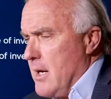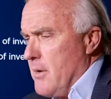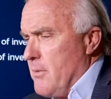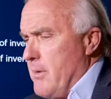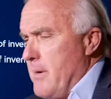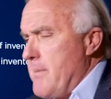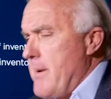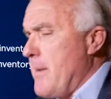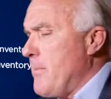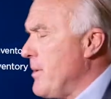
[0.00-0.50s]

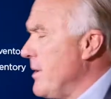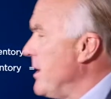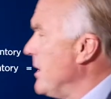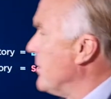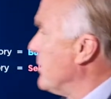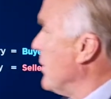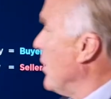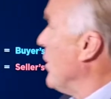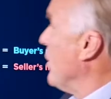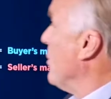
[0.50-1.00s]
Remember
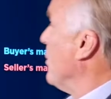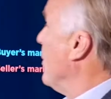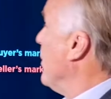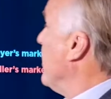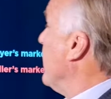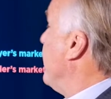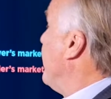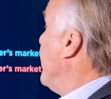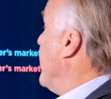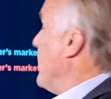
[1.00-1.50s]
this old rule
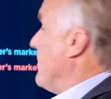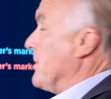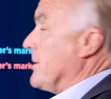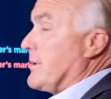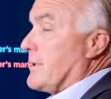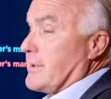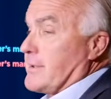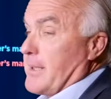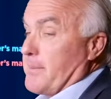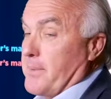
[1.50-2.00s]
of thumb. This
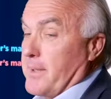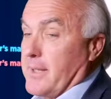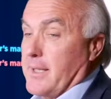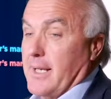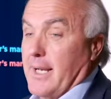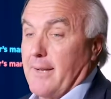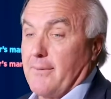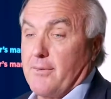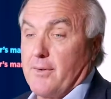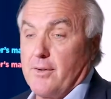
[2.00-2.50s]
is something that
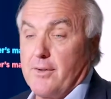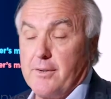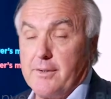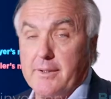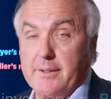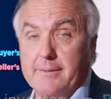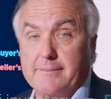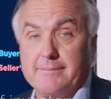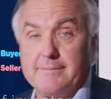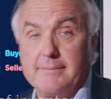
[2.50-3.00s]
I've learned
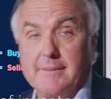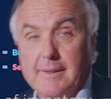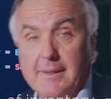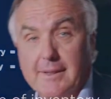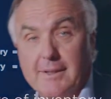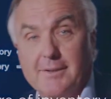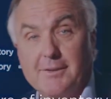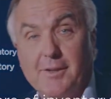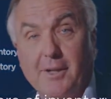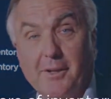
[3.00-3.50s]
in
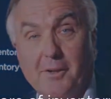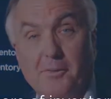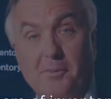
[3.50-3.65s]
selling